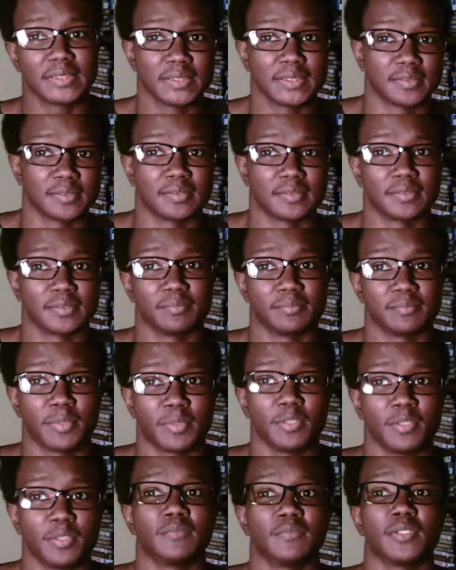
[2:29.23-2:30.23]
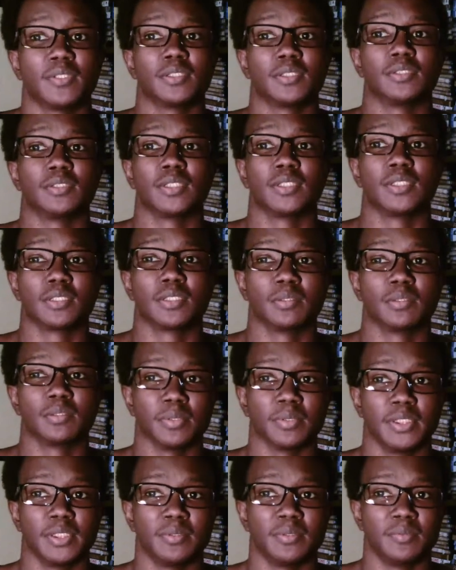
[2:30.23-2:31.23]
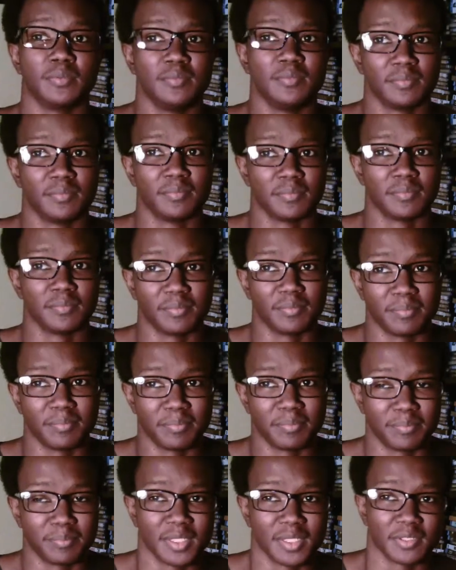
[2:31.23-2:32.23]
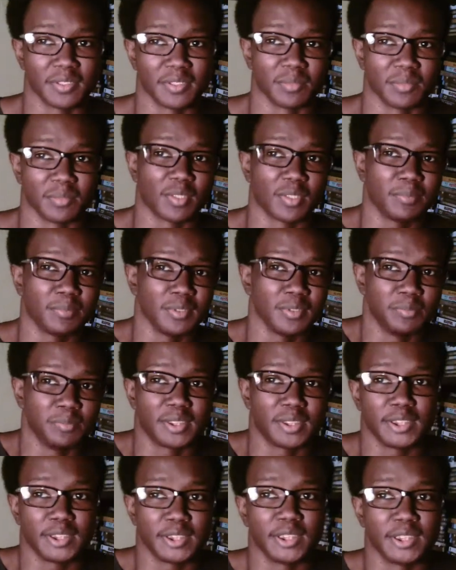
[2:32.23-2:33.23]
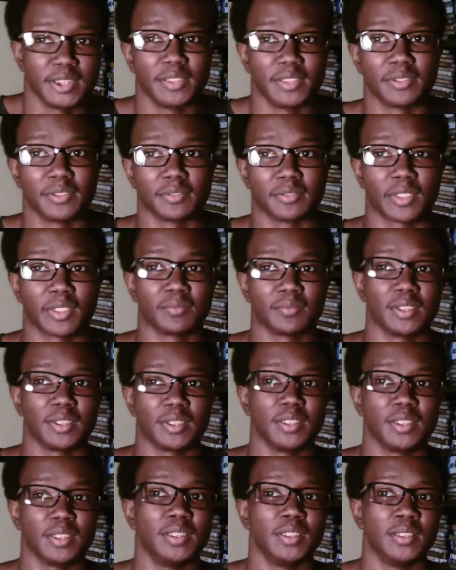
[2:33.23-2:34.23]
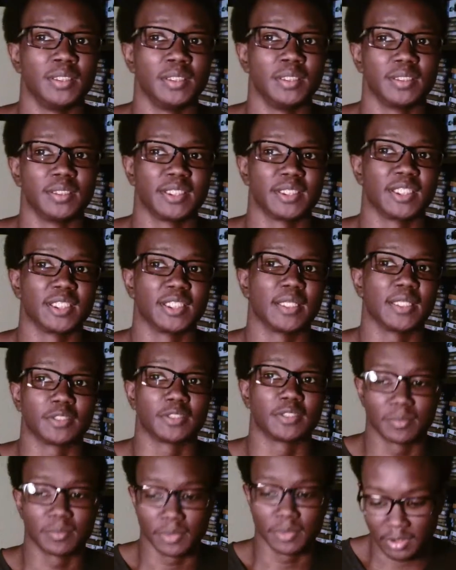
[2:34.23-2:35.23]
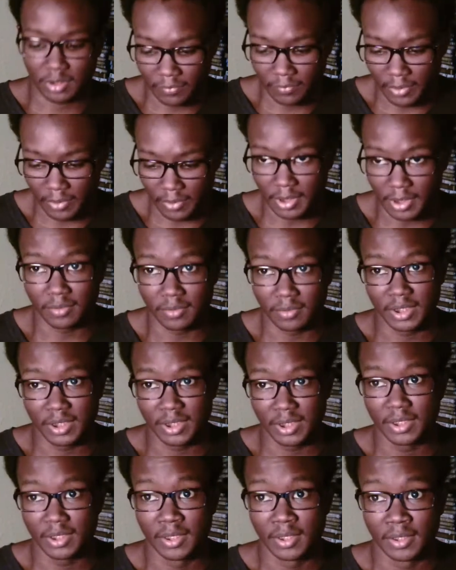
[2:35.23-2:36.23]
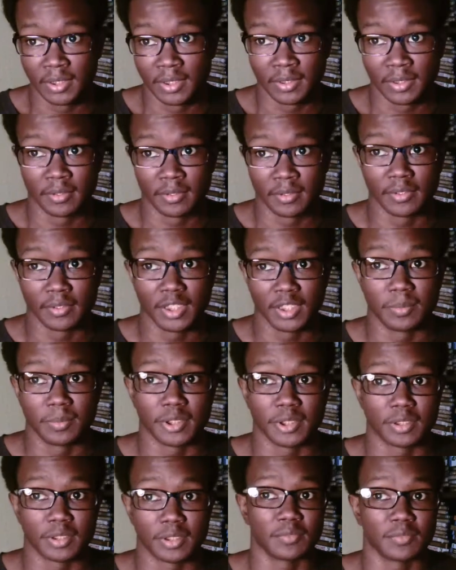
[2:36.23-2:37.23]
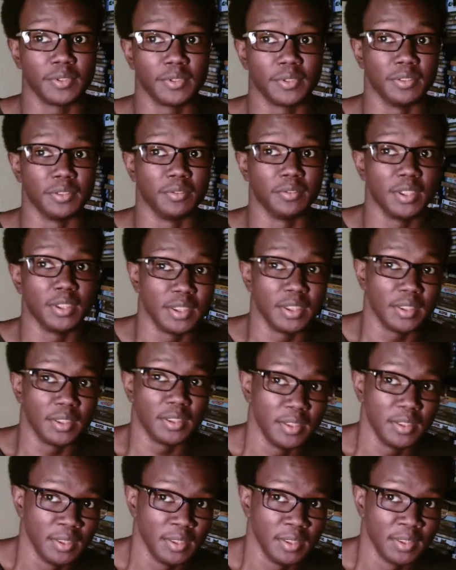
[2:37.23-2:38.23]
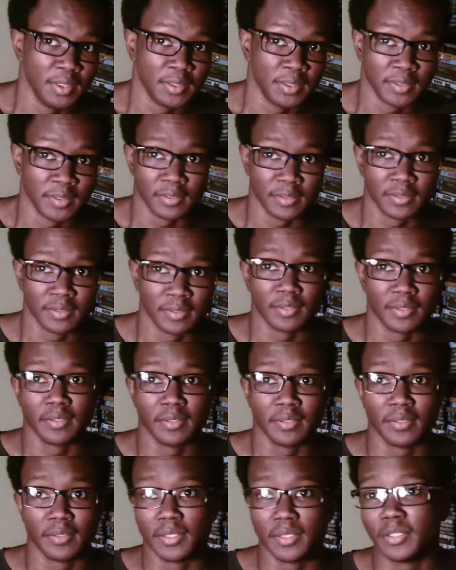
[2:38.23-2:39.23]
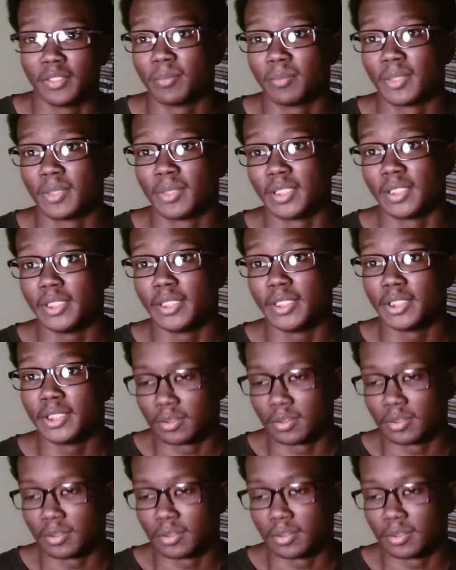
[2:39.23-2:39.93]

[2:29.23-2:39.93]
both versions are incomplete, but if they're properly put together in the right way, taking out some of the stuff we don't need, keeping the stuff we do need, it can make a decent movie.